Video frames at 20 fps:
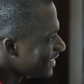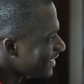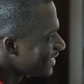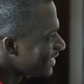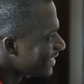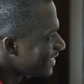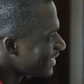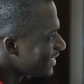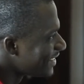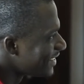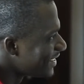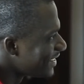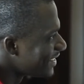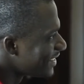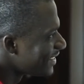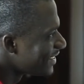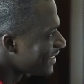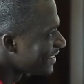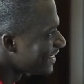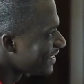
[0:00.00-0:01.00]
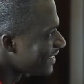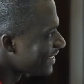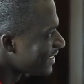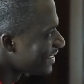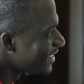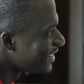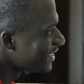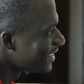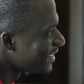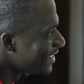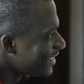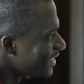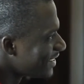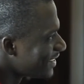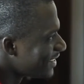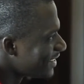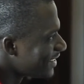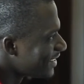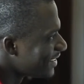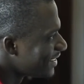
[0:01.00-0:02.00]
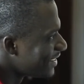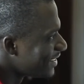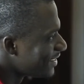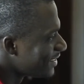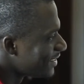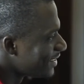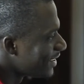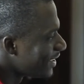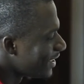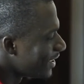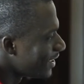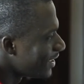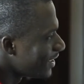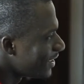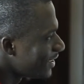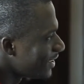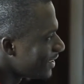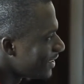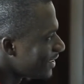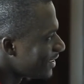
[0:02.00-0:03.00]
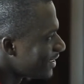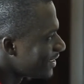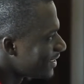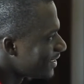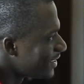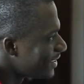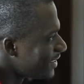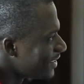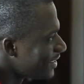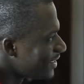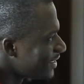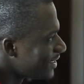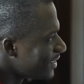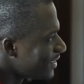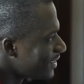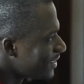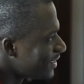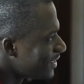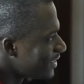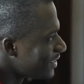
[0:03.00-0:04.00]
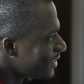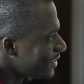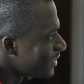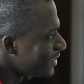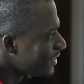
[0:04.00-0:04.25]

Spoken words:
(not speaking)